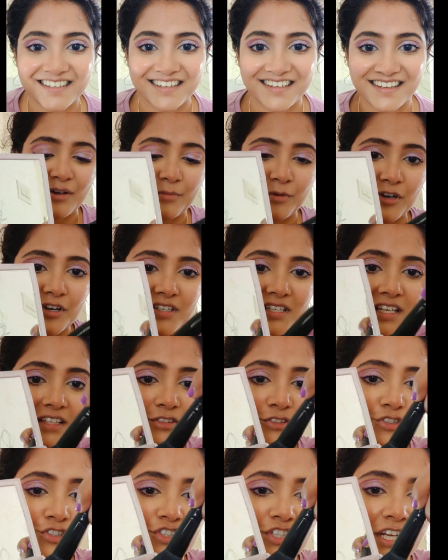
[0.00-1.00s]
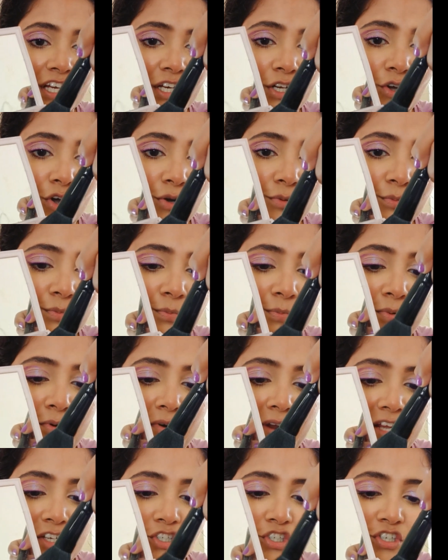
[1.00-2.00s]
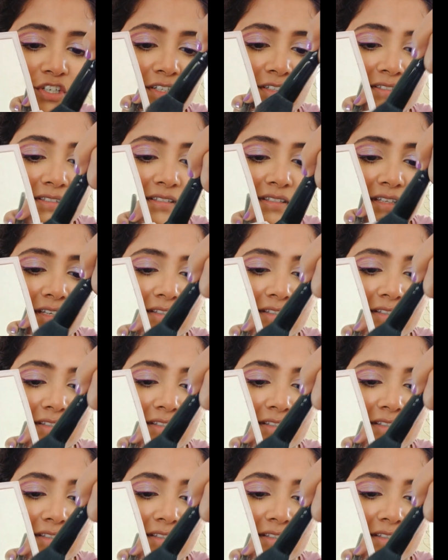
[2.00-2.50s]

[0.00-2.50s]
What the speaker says: So I'm gonna take this shade called Precious.